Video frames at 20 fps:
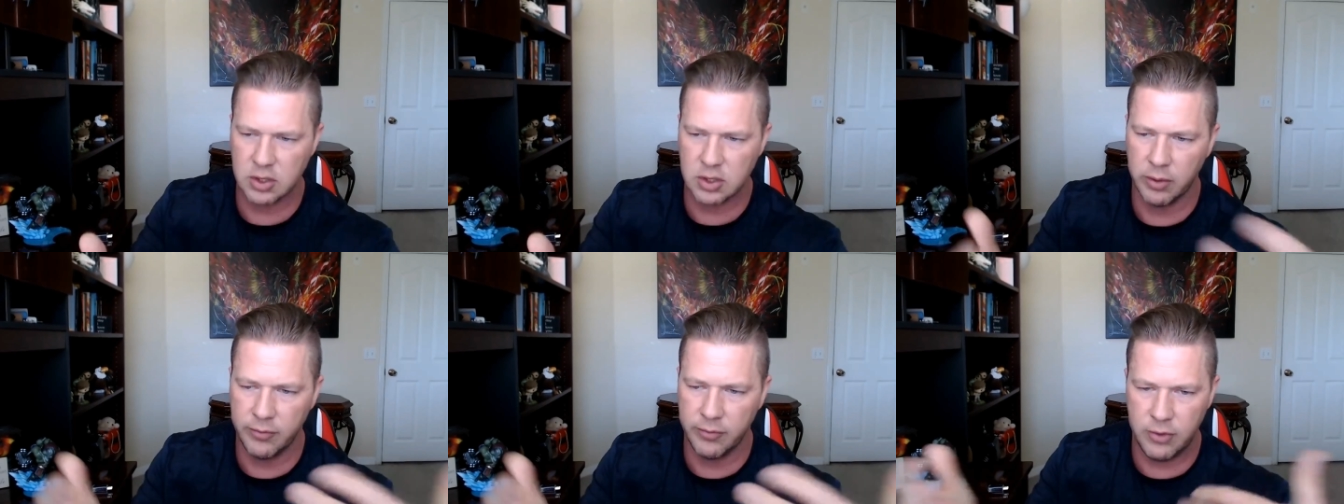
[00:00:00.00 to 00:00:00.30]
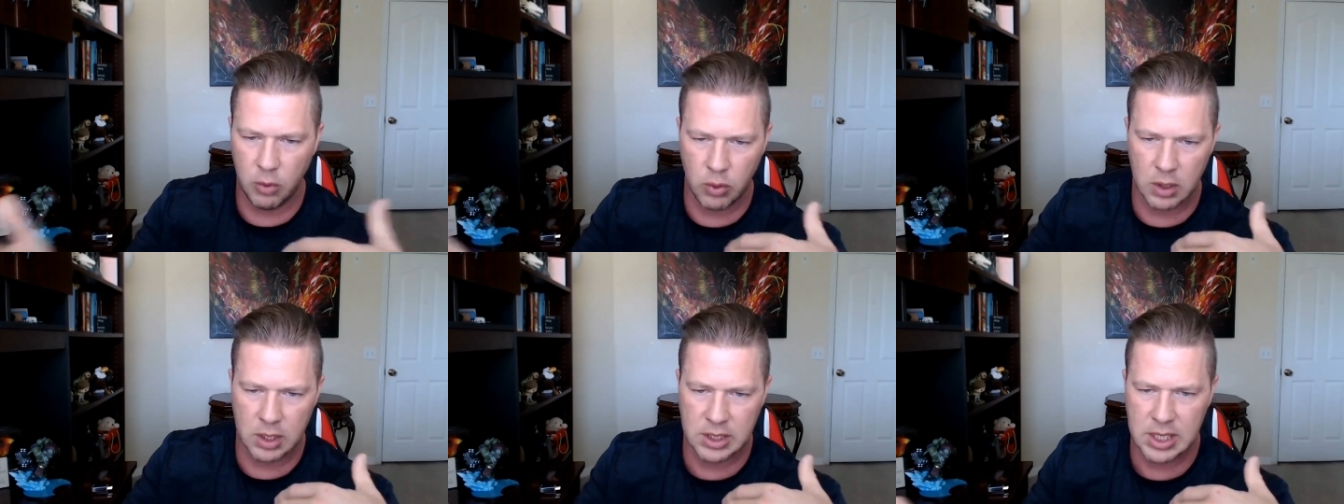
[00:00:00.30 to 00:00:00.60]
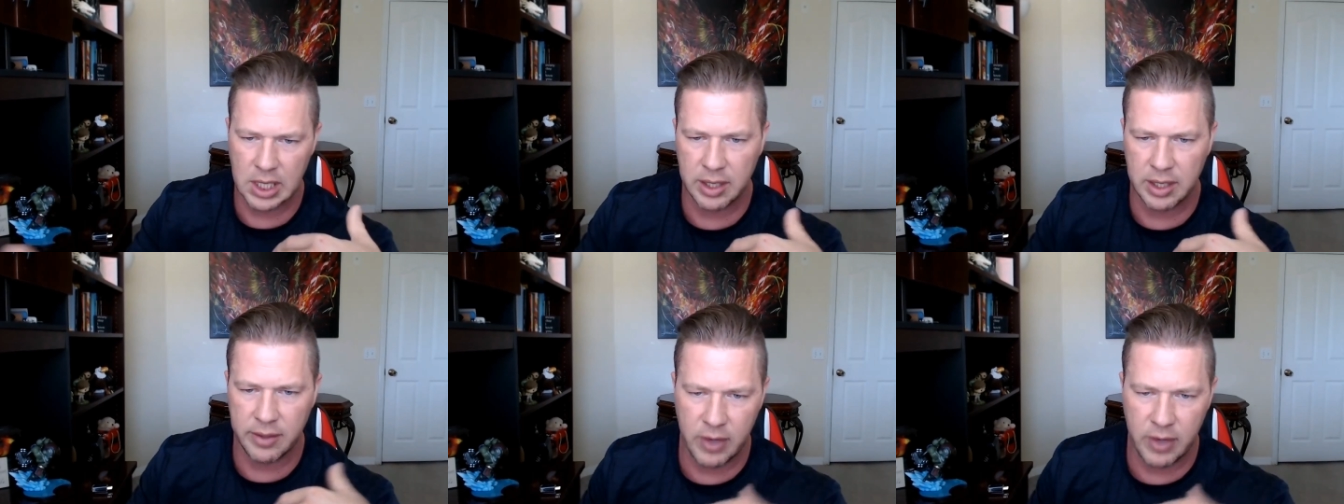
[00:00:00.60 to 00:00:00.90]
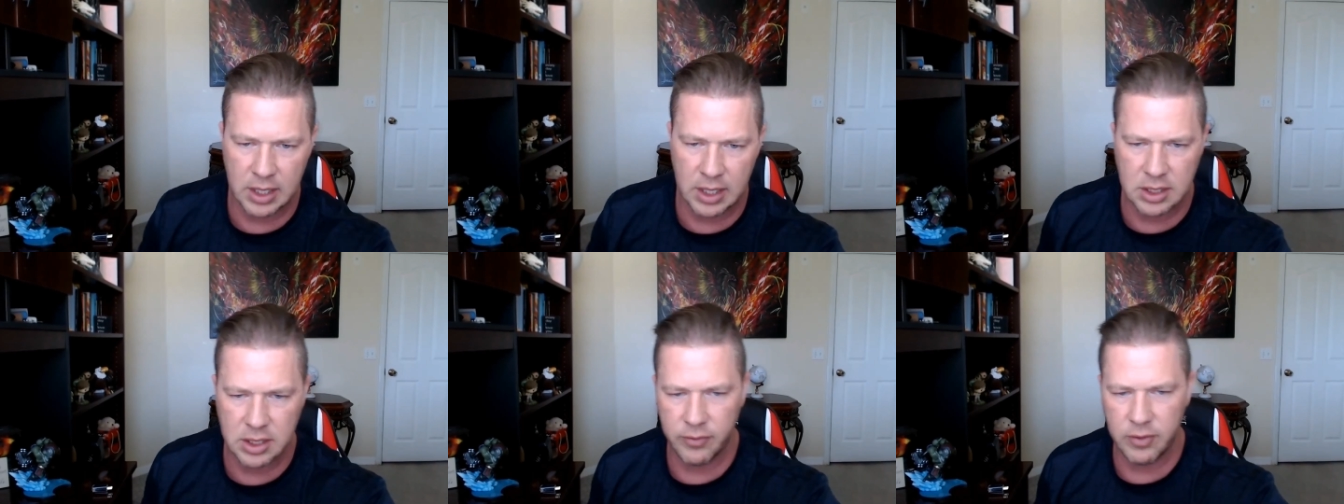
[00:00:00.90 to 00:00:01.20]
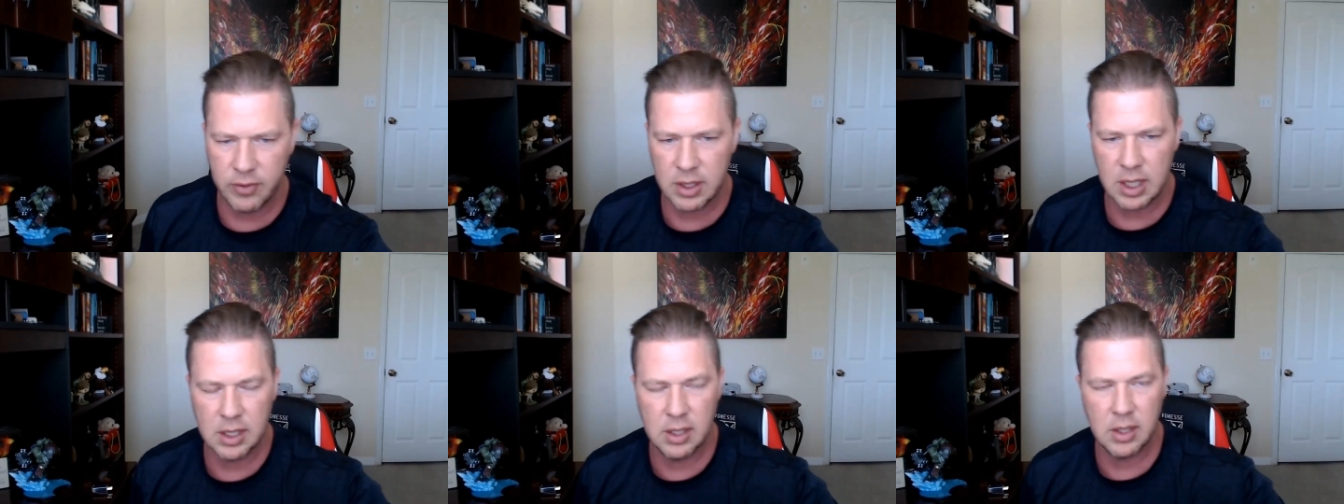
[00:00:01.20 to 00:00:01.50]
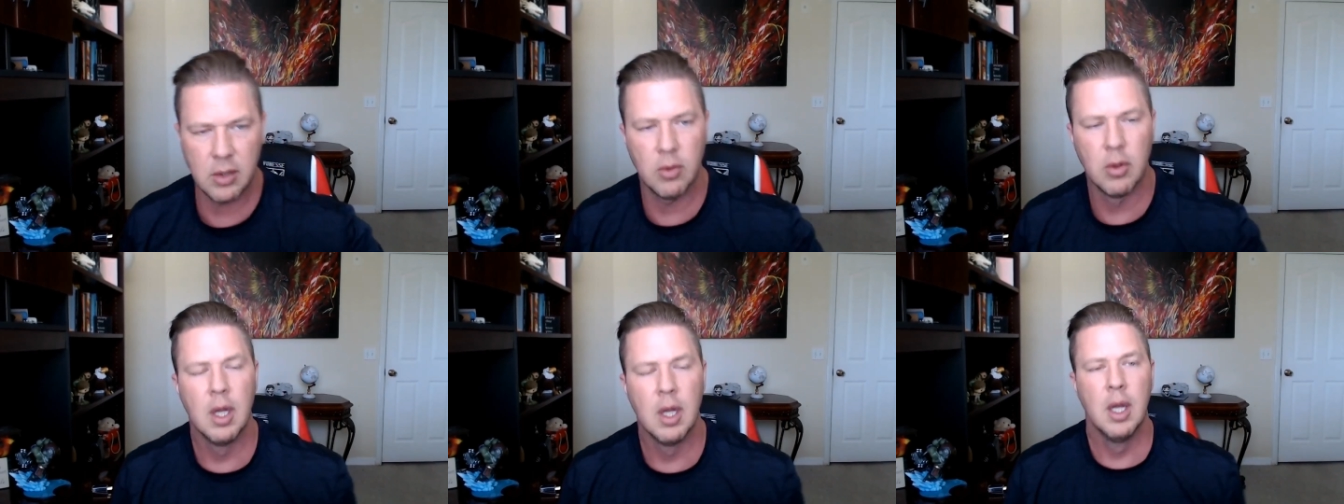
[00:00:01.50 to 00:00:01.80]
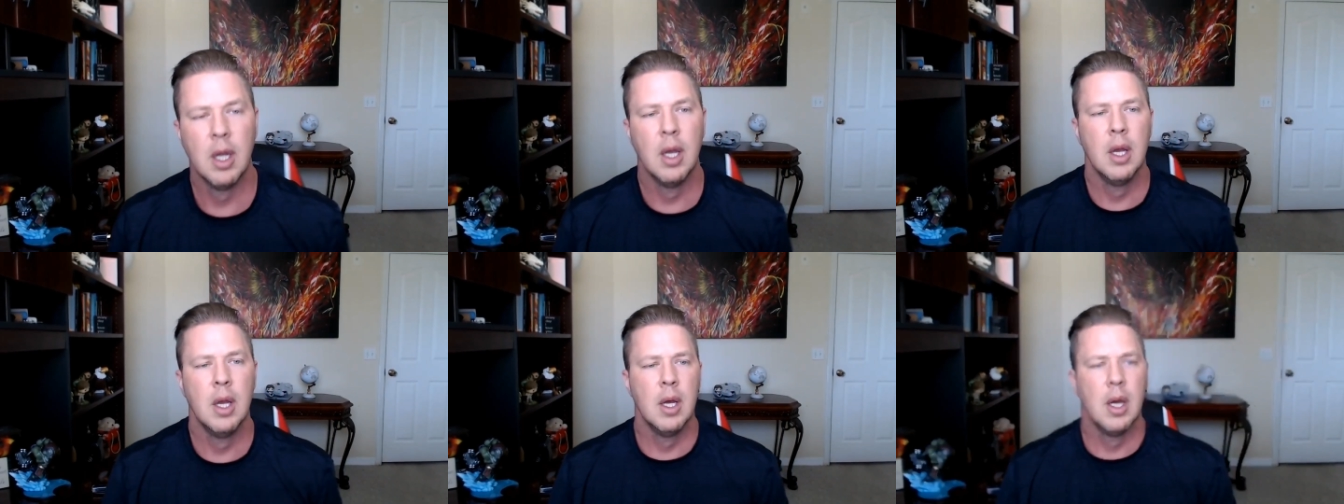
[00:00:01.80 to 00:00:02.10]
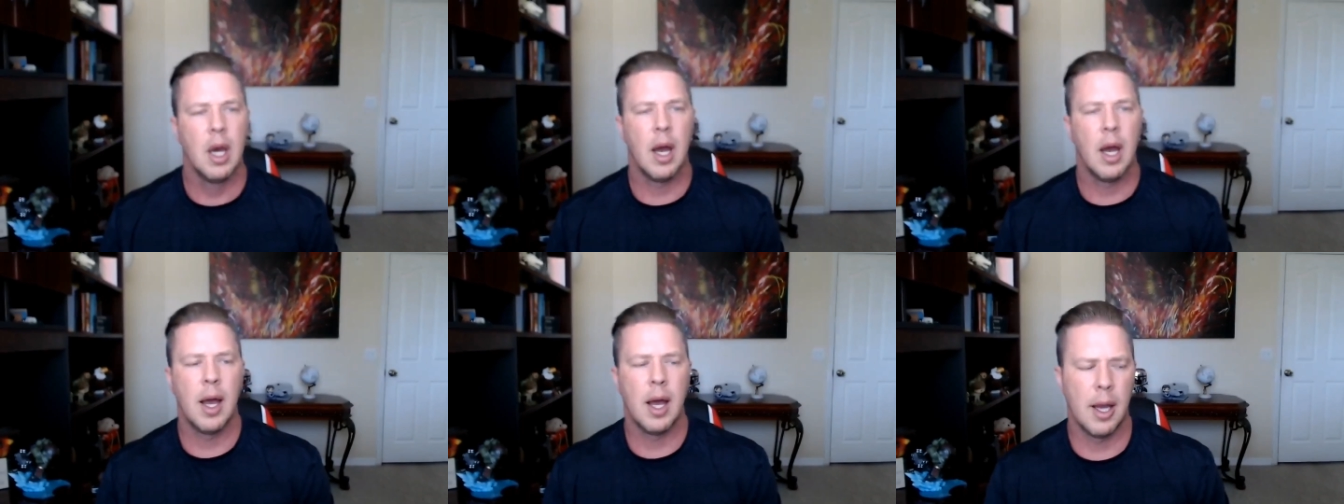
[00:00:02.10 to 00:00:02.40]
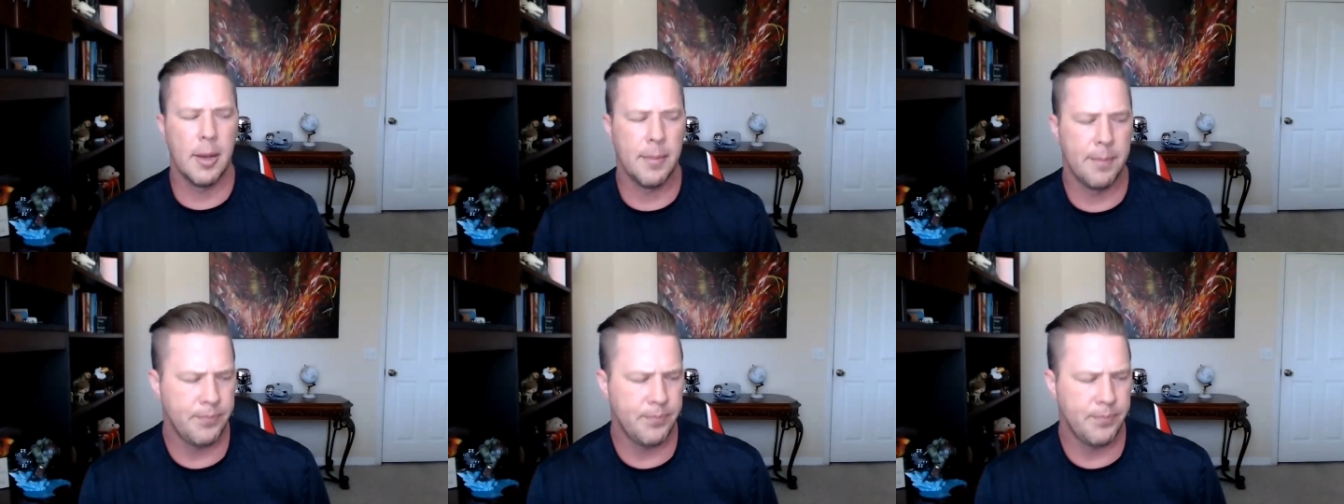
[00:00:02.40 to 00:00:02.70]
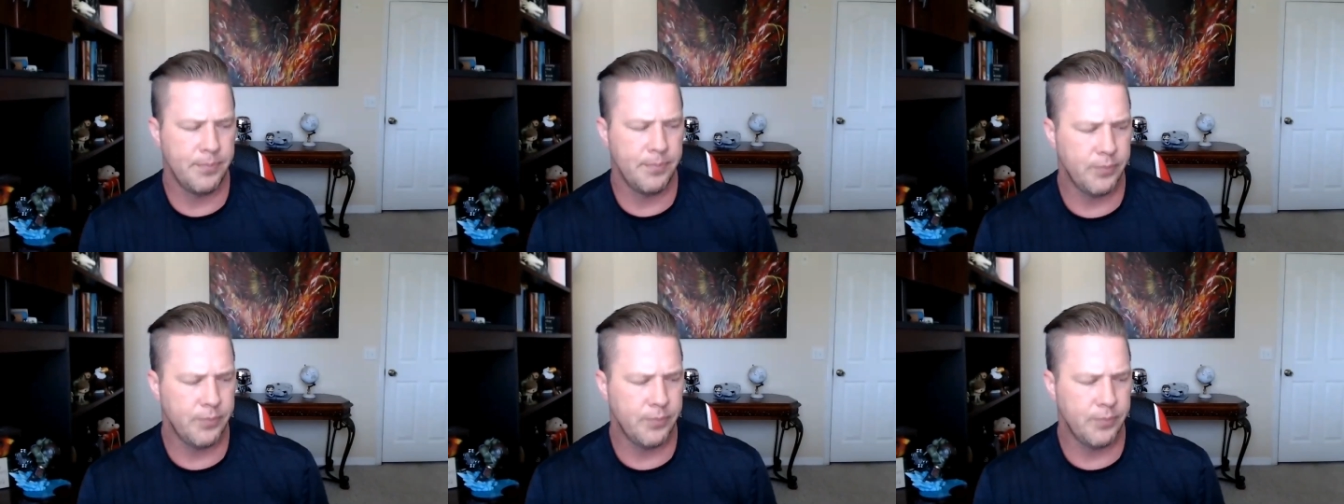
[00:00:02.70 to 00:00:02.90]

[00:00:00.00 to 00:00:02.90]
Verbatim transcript: So if you want to take advantage of it, then do. Um,